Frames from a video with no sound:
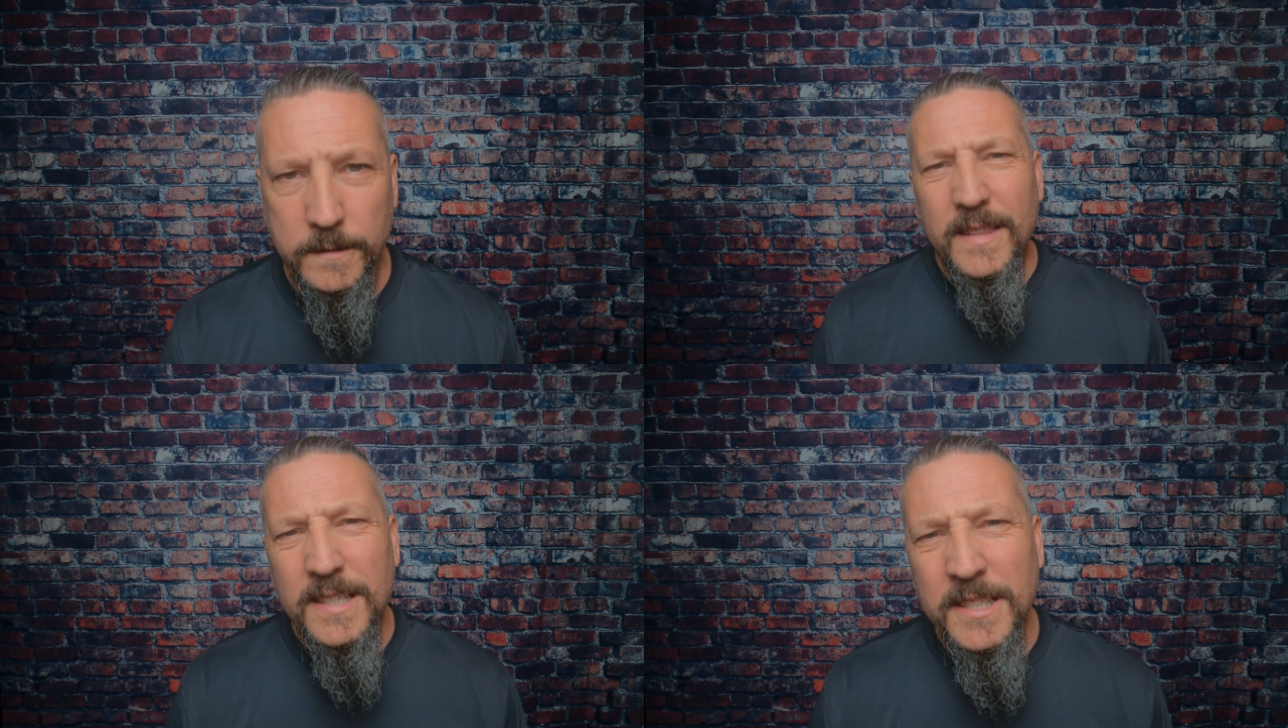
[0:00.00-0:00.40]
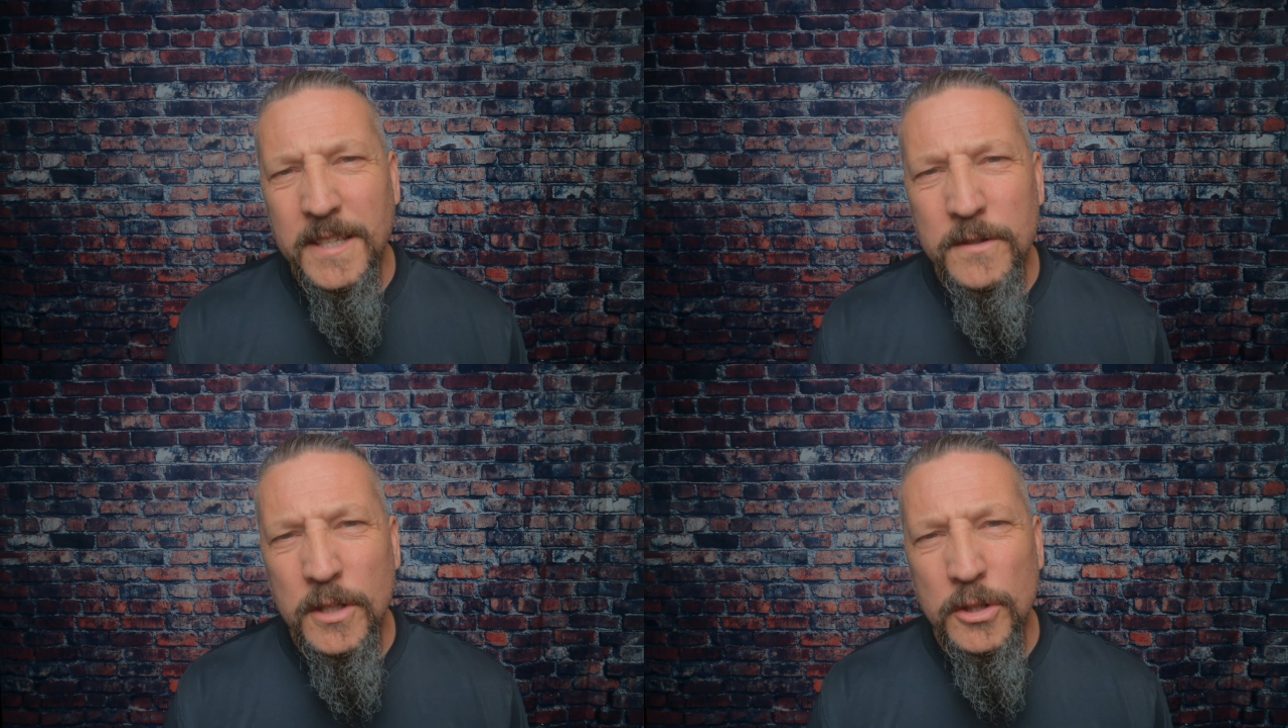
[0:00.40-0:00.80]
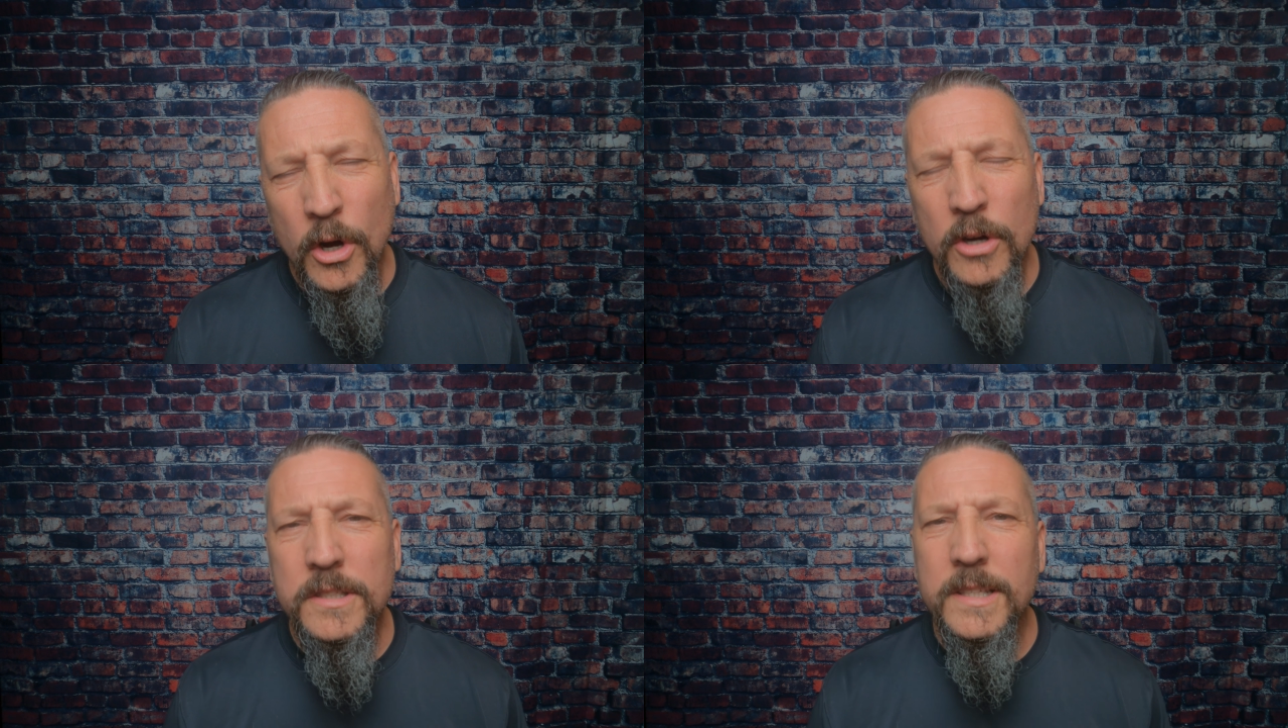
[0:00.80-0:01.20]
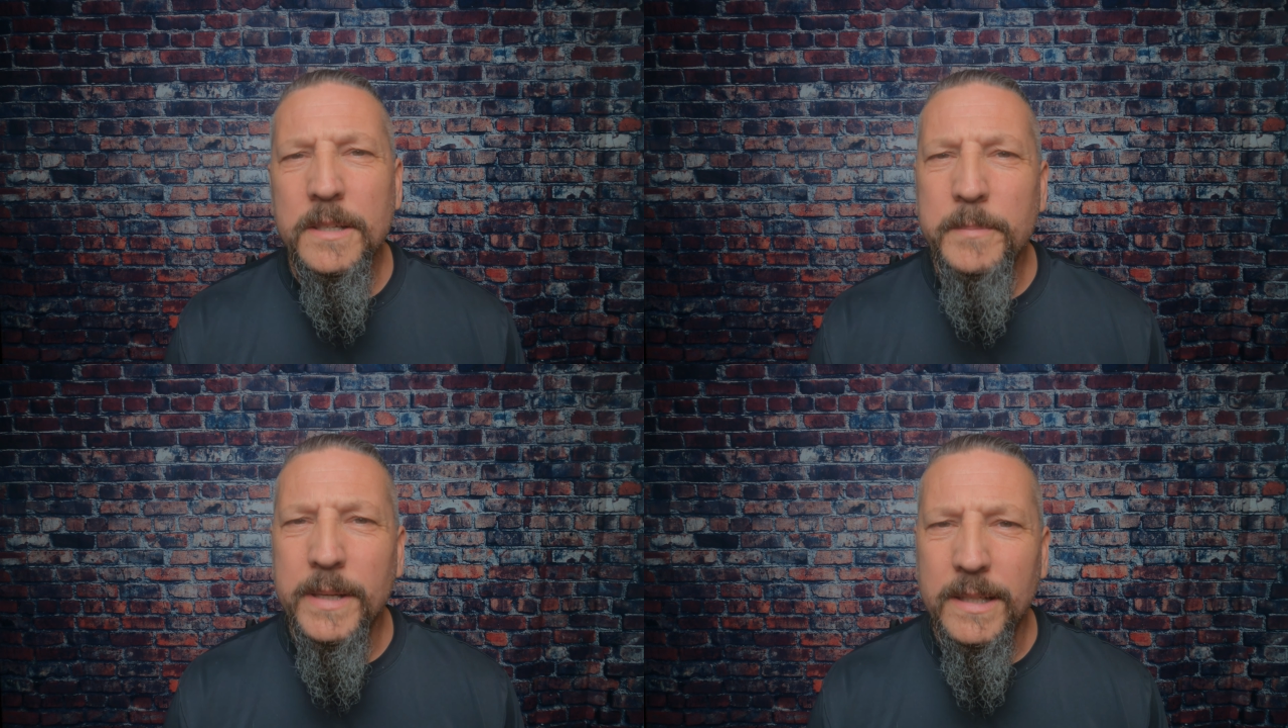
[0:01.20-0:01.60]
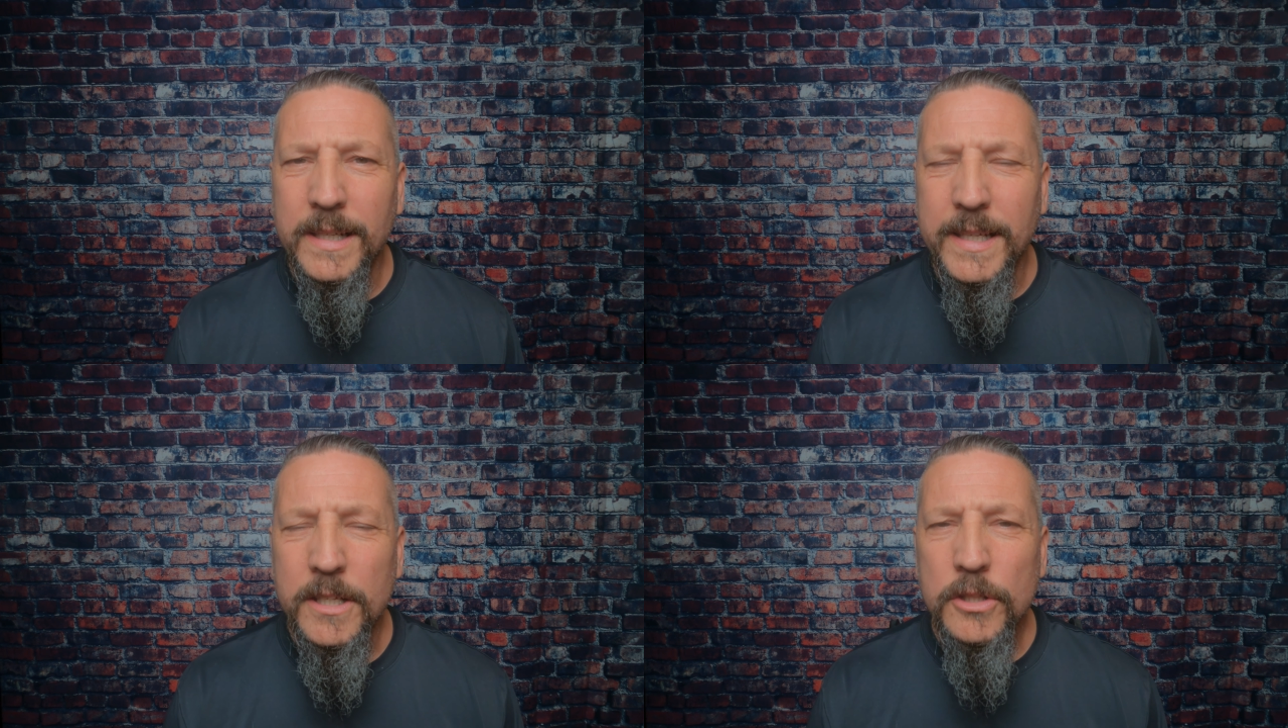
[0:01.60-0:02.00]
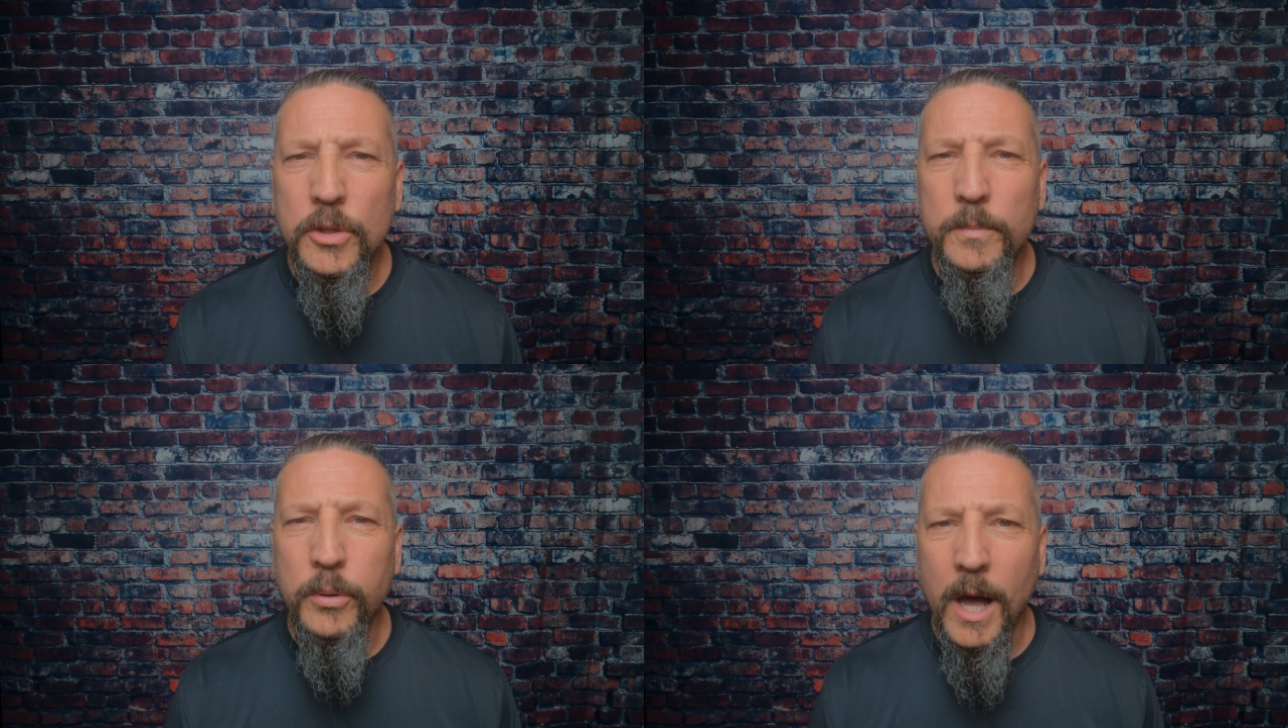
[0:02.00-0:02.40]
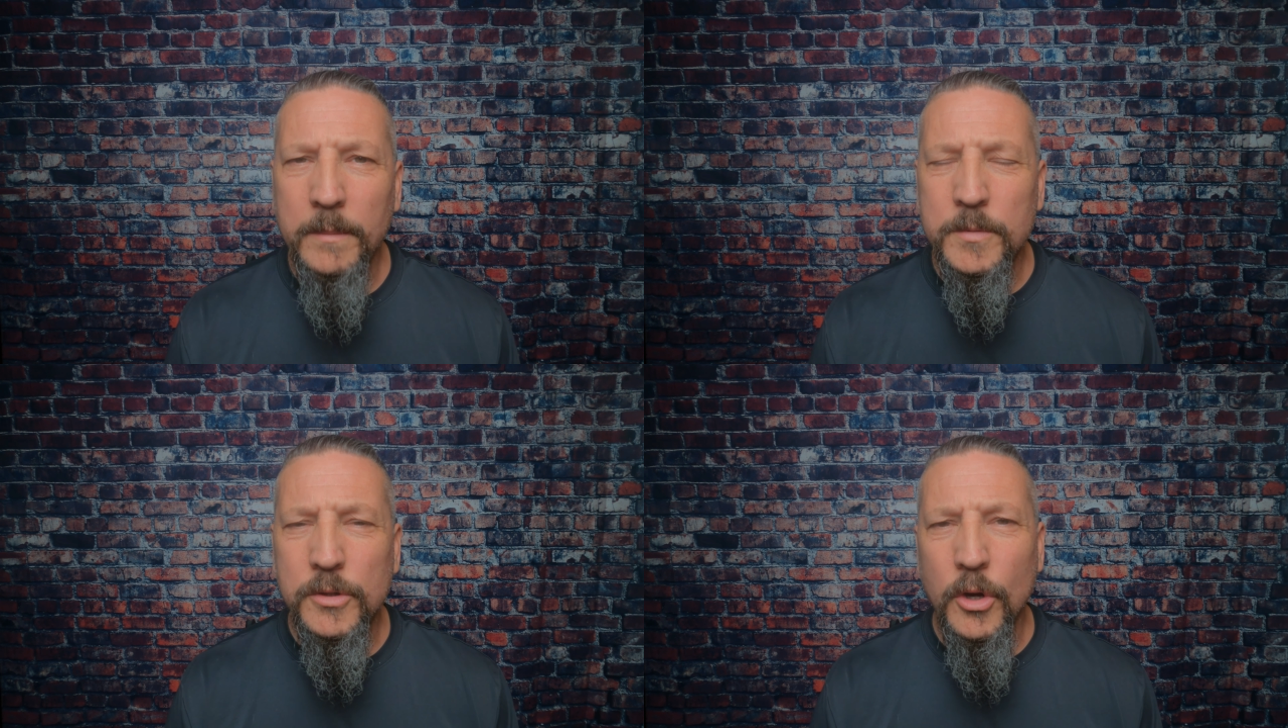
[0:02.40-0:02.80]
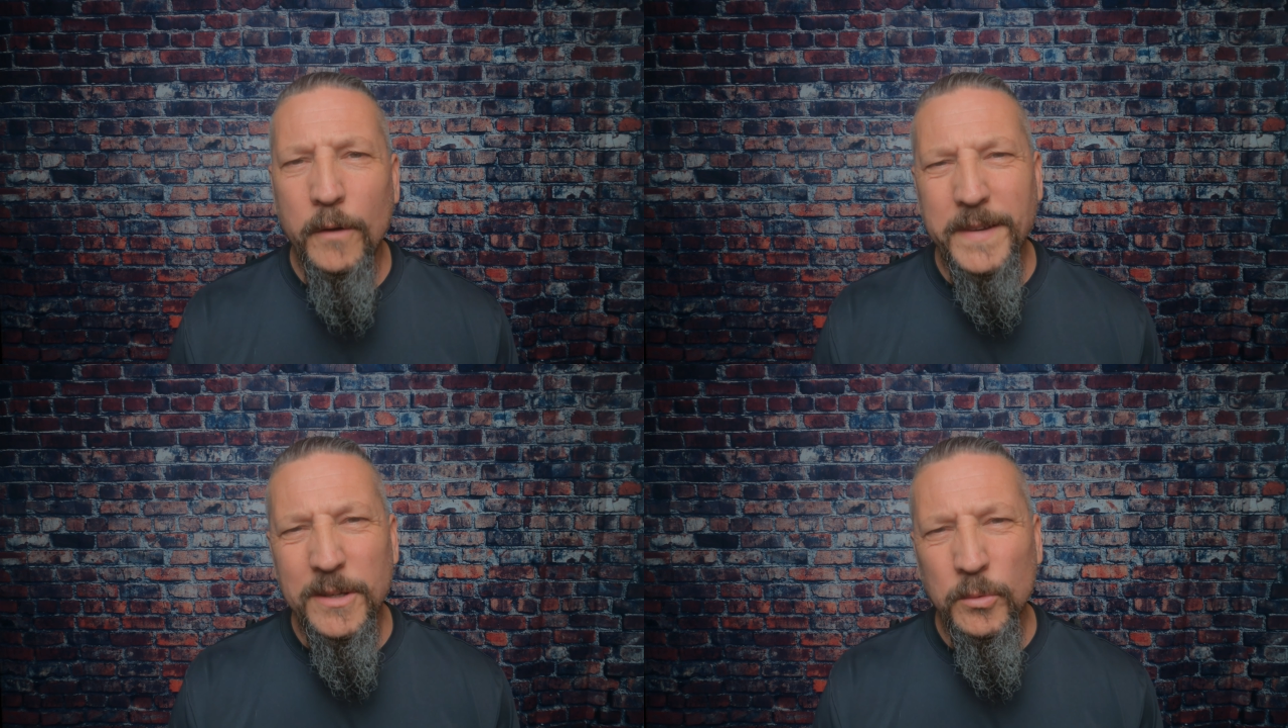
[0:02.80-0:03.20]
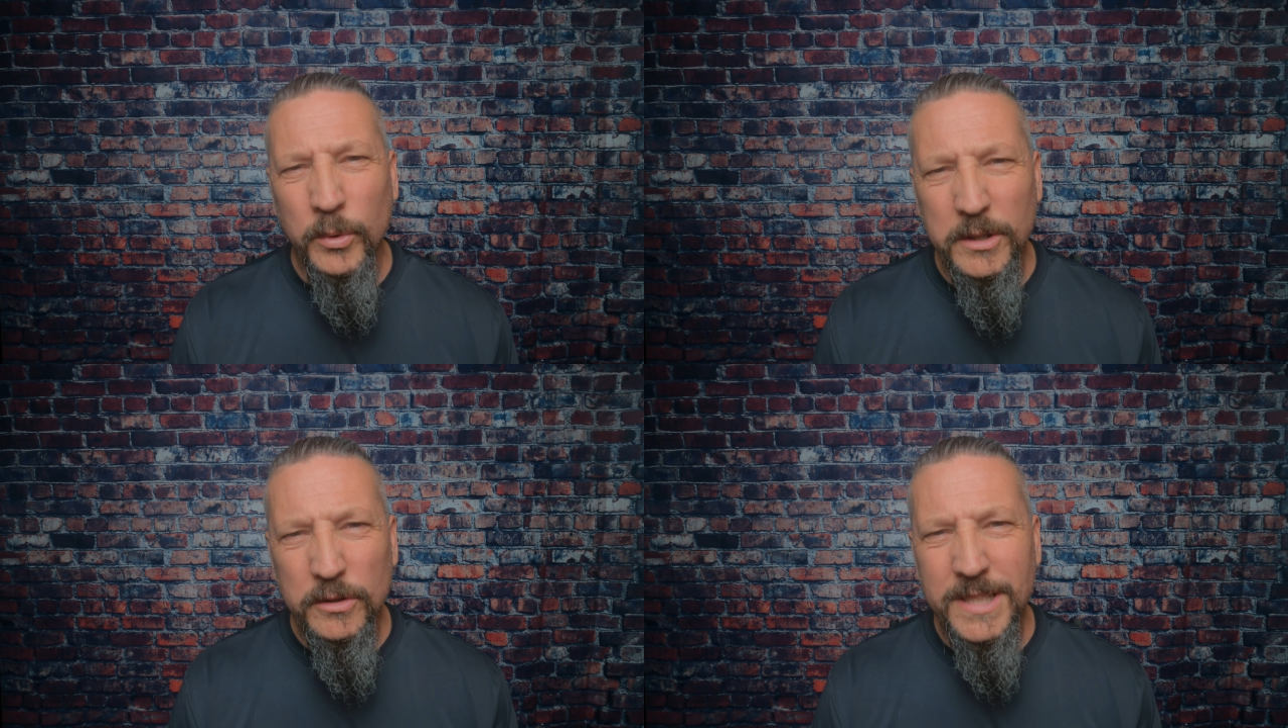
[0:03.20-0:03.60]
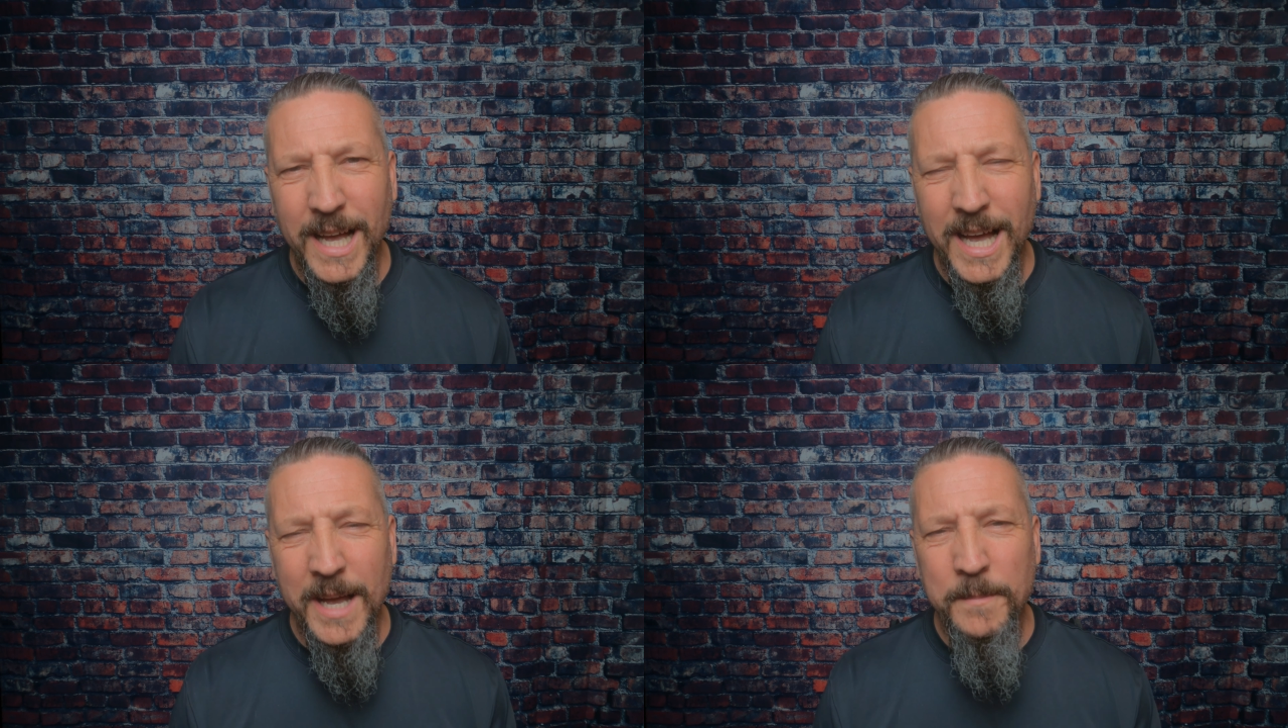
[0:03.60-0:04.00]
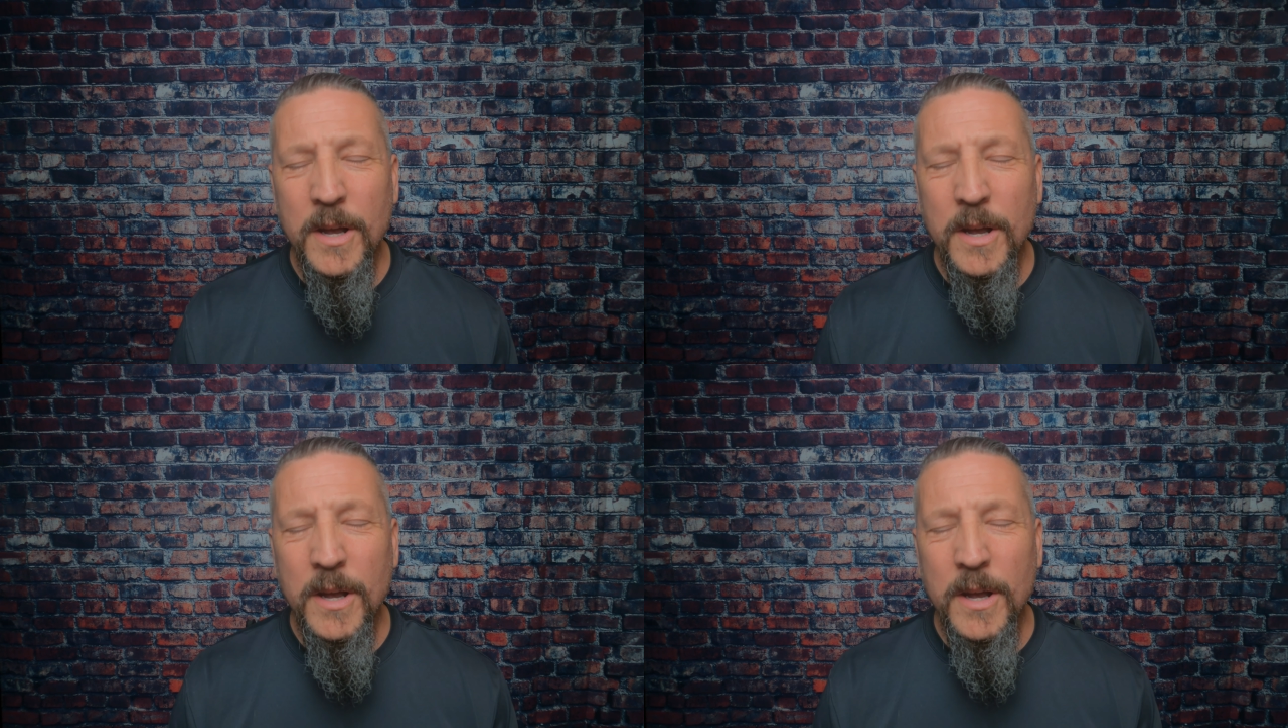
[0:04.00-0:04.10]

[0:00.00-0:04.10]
This gives the dogs the ability to problem solve in real time